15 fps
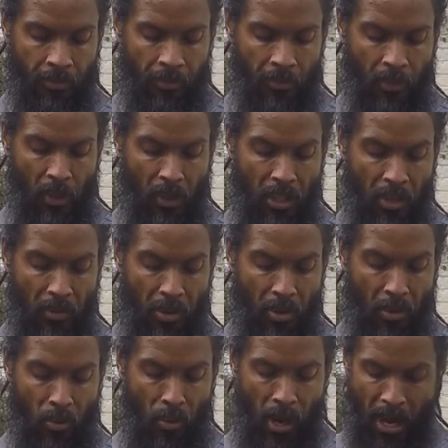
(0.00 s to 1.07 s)
Just giving it a
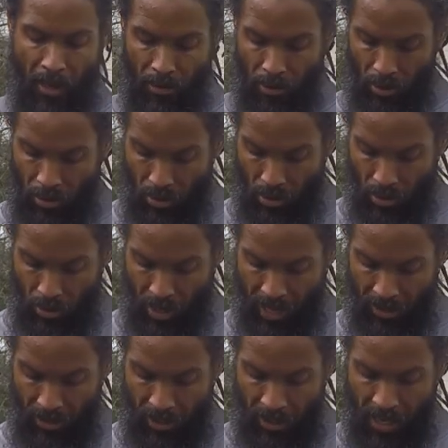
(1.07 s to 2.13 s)
while to
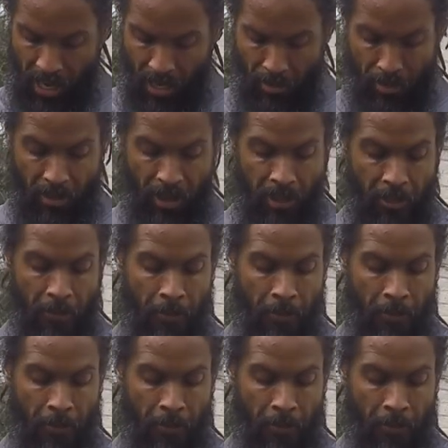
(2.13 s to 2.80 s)
actually calibrate.